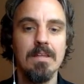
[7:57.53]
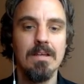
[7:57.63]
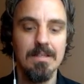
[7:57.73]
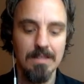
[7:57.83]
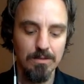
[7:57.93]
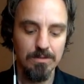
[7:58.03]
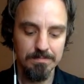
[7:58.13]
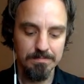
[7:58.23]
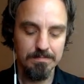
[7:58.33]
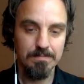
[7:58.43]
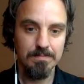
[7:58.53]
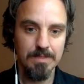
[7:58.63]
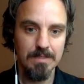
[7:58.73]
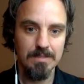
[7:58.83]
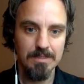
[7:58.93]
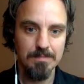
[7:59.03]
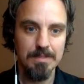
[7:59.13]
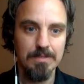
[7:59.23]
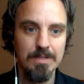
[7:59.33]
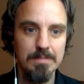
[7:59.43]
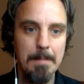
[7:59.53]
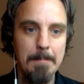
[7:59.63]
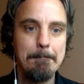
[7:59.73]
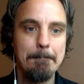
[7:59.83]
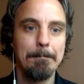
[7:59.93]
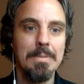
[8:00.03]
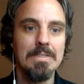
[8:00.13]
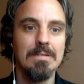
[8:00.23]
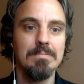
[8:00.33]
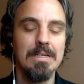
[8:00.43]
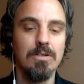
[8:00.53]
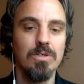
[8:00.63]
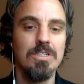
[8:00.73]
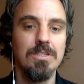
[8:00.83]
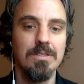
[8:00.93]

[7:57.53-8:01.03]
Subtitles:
And now Dante, as the pilgrim, is then being questioned